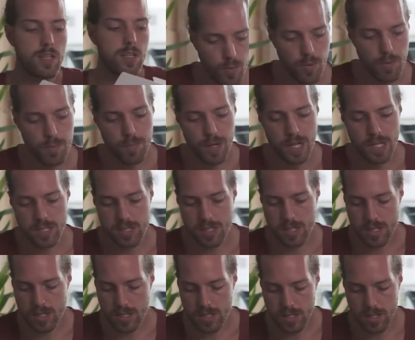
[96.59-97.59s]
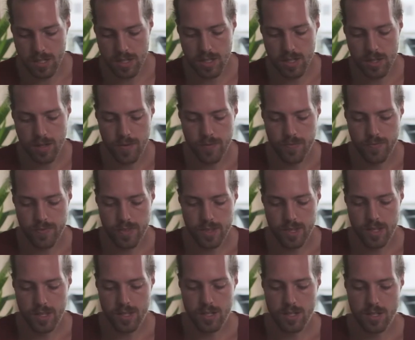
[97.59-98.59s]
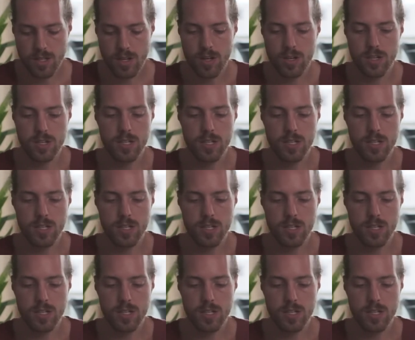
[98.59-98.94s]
We basically gonna